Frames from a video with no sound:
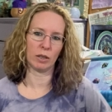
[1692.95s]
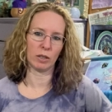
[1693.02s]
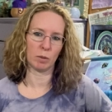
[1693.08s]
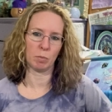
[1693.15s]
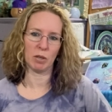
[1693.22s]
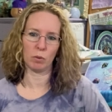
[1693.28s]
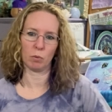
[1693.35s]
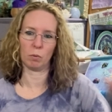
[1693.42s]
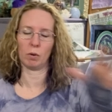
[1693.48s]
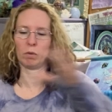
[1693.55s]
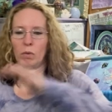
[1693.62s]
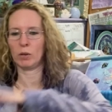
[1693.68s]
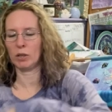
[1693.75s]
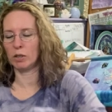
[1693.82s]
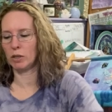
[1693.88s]
This piece will work
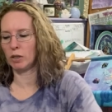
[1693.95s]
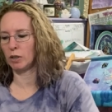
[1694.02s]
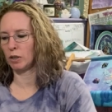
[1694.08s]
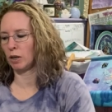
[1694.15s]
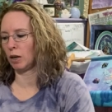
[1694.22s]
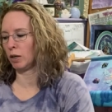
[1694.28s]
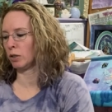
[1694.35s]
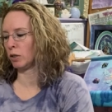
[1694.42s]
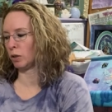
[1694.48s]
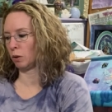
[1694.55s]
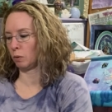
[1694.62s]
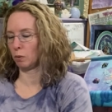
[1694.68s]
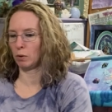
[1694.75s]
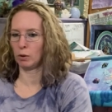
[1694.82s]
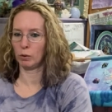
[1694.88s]
for this design.
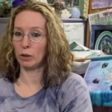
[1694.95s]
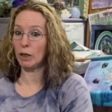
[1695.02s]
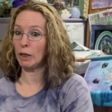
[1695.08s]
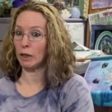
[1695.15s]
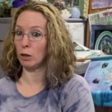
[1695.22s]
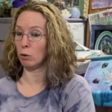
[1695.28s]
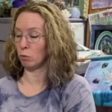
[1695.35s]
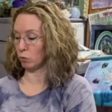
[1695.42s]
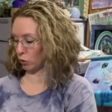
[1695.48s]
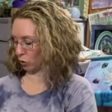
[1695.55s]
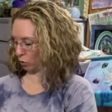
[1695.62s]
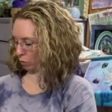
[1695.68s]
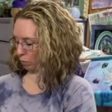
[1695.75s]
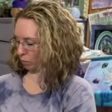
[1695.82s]
So they're getting used.